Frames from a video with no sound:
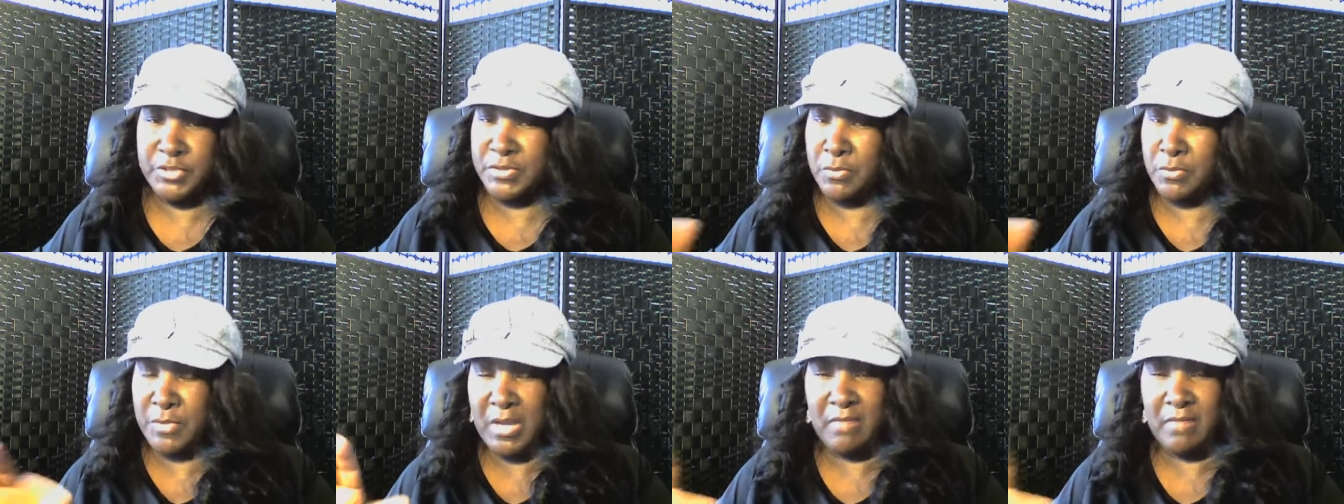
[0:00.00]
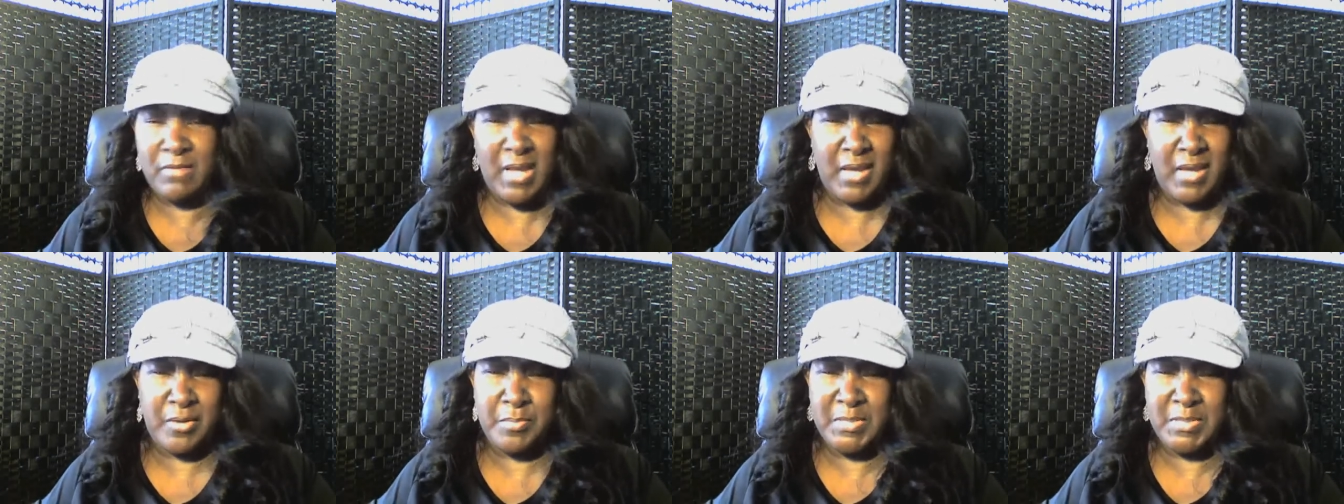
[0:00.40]
so we have a
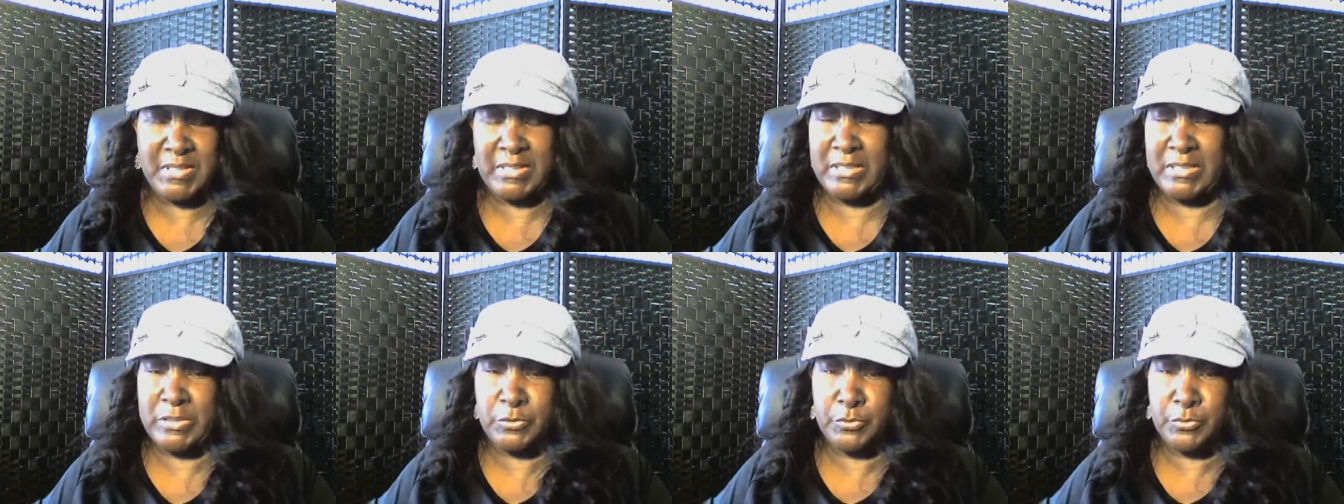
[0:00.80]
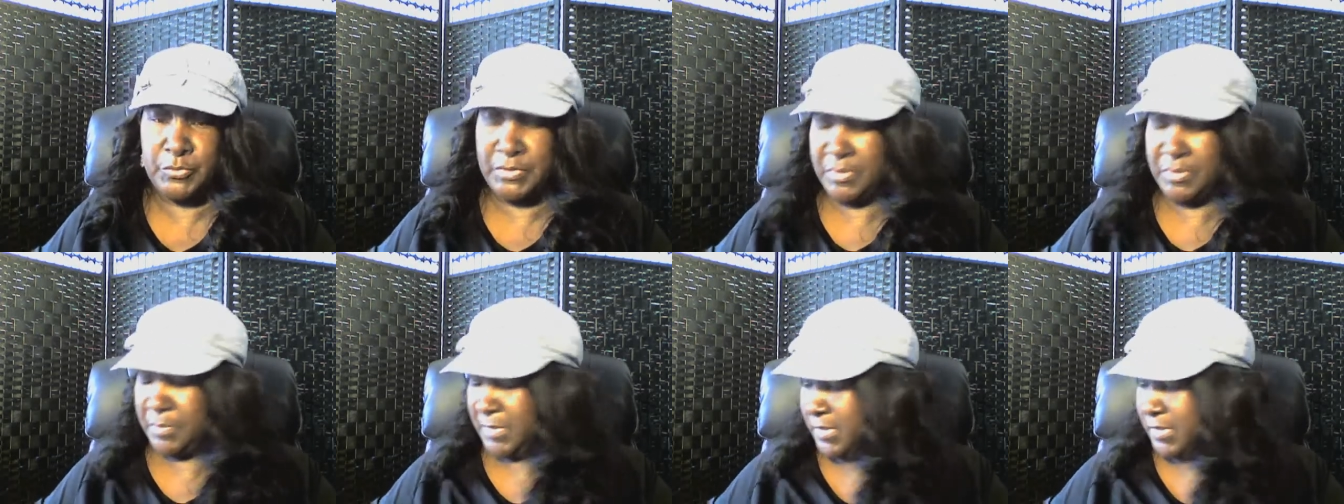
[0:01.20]
lot of
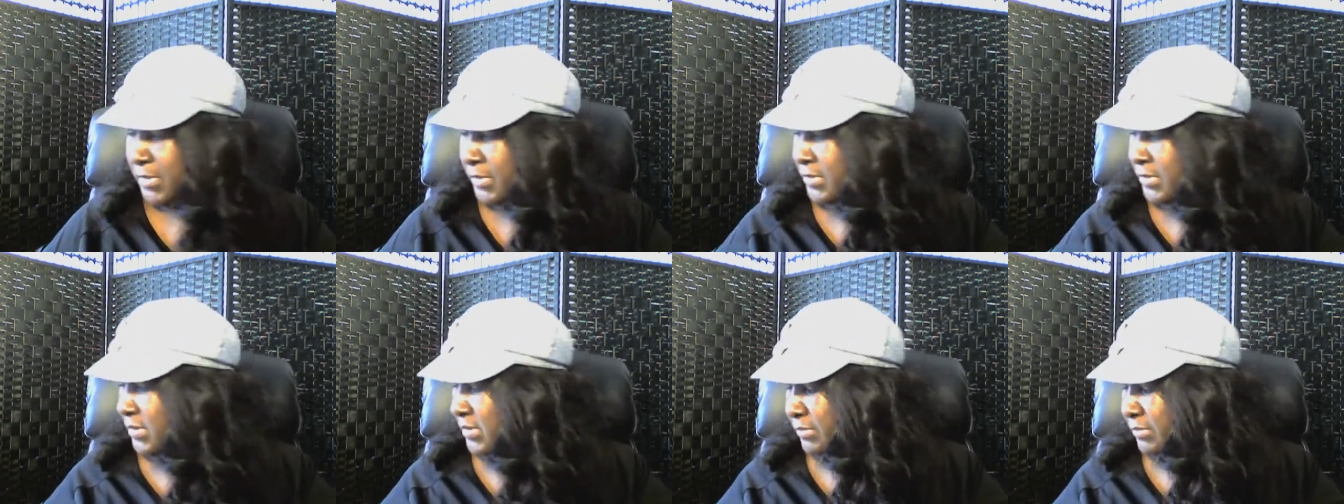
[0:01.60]
mosquitoes and bugs,